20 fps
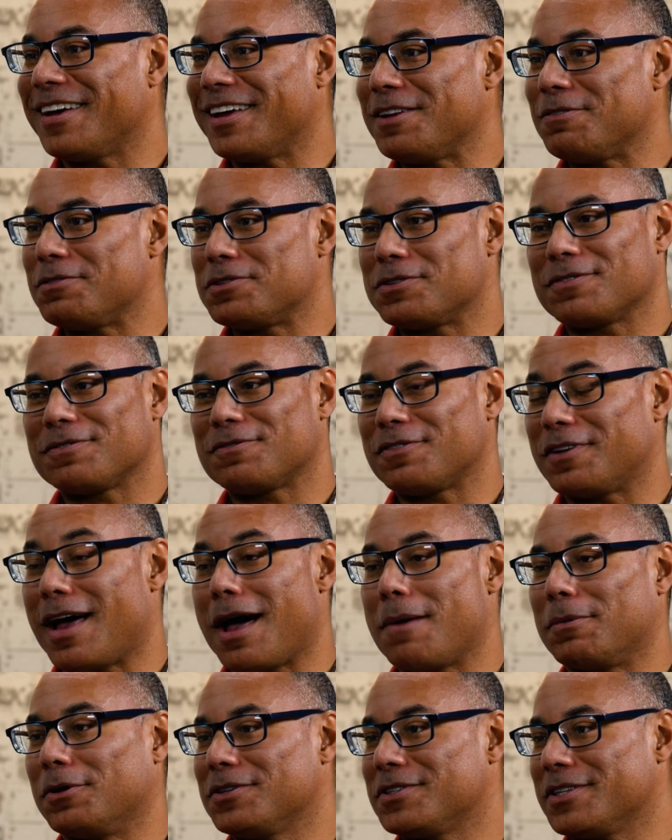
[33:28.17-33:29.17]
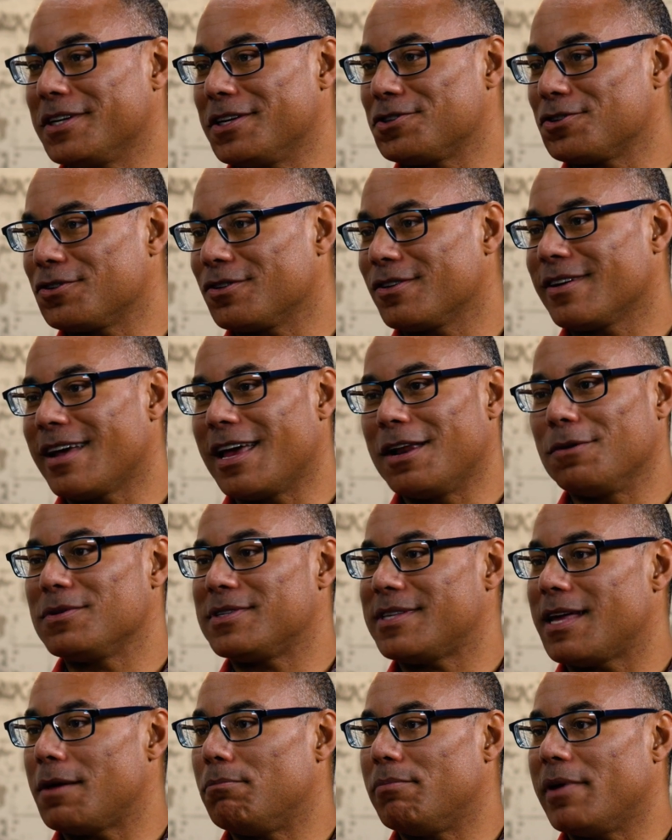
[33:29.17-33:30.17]
and he was a phenomenal teacher. And it
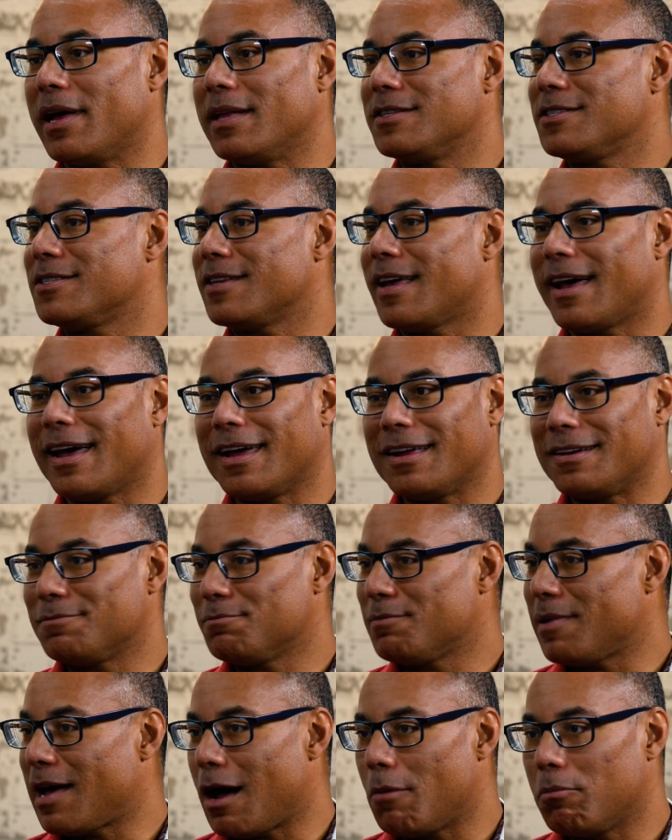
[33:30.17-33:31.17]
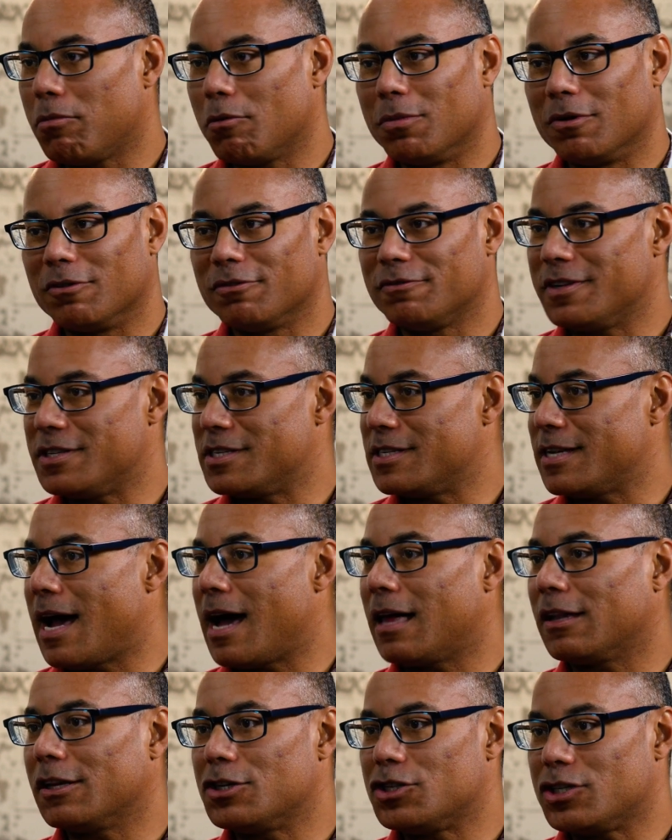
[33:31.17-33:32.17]
was that bedside, palpable
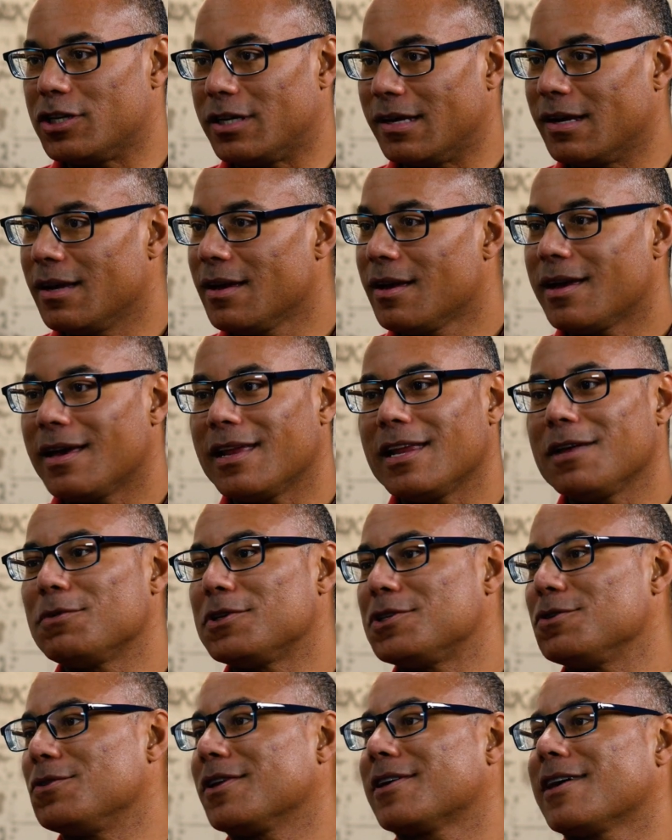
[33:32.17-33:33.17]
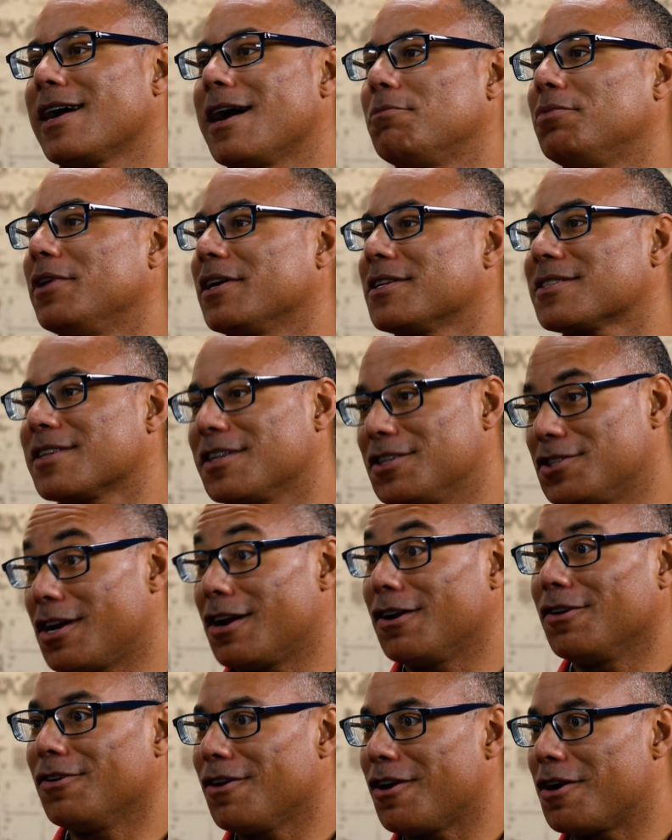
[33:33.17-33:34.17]
physiology. And he would do the complex
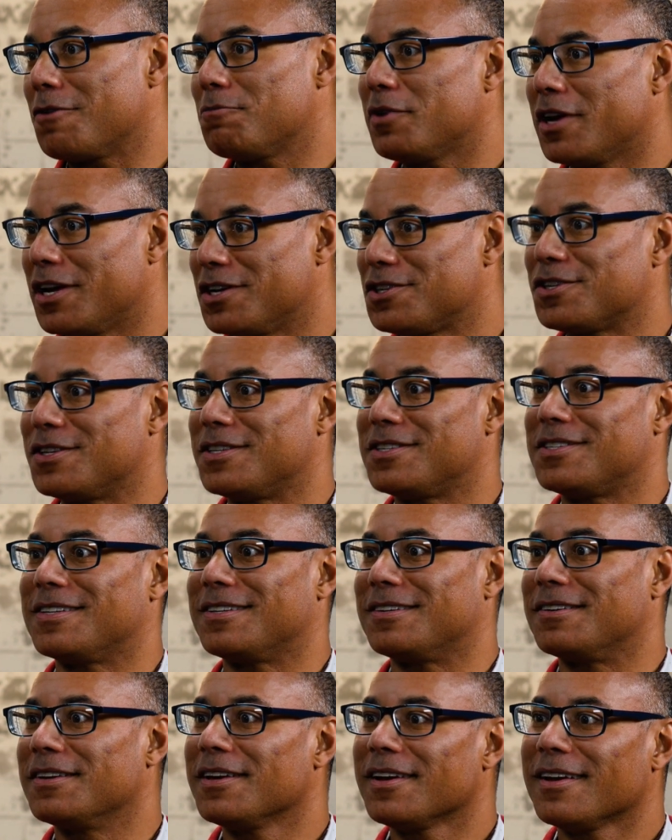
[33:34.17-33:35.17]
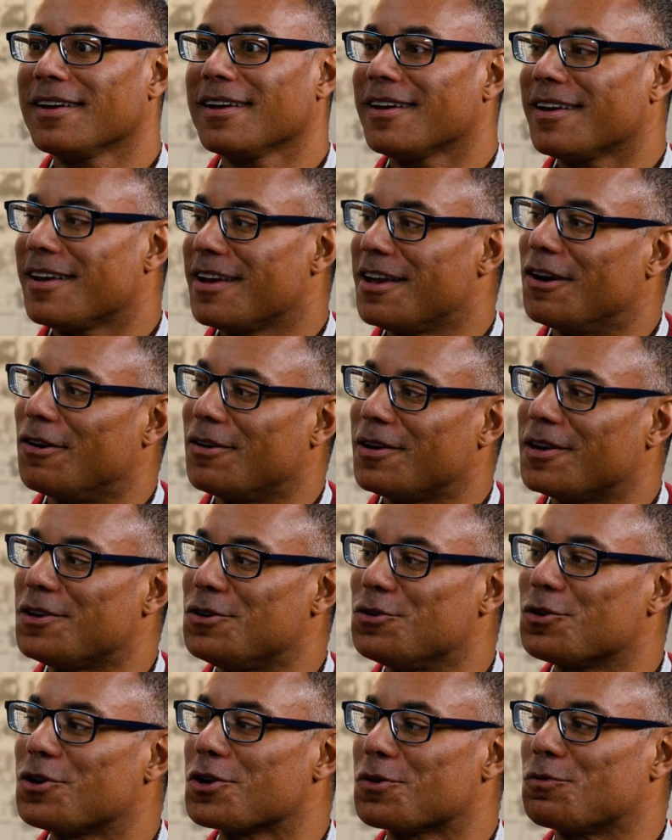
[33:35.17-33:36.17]
congenital heart patients, and
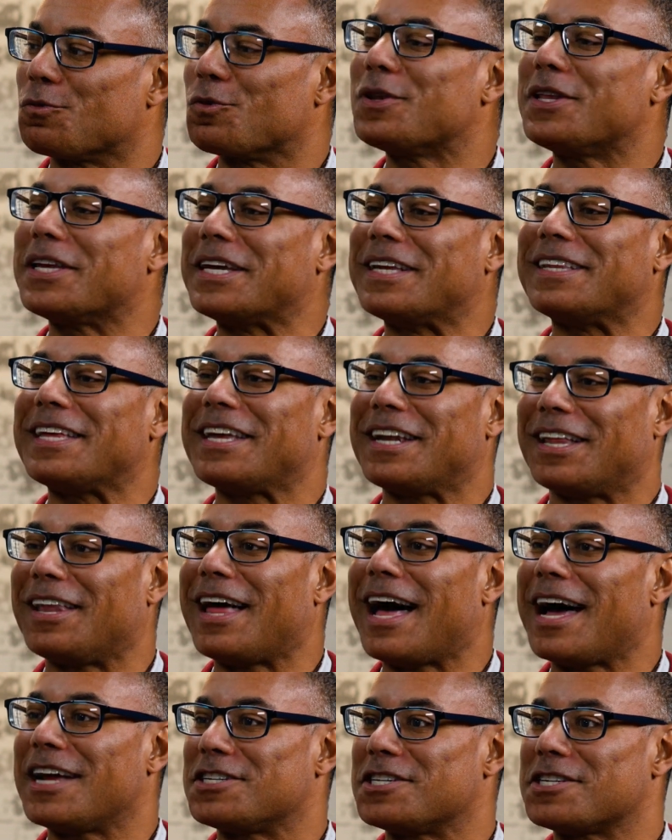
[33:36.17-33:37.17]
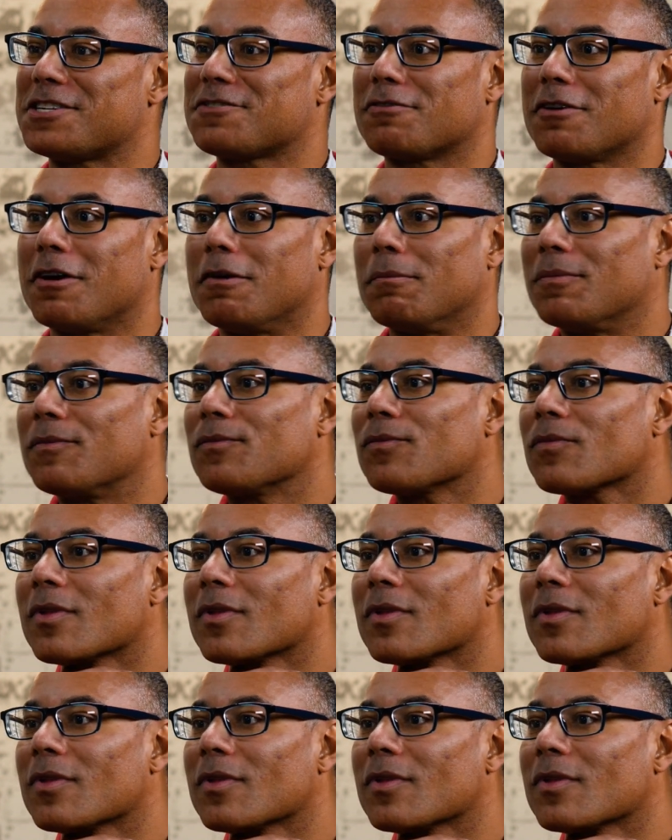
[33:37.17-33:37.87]
you really glean a lot just from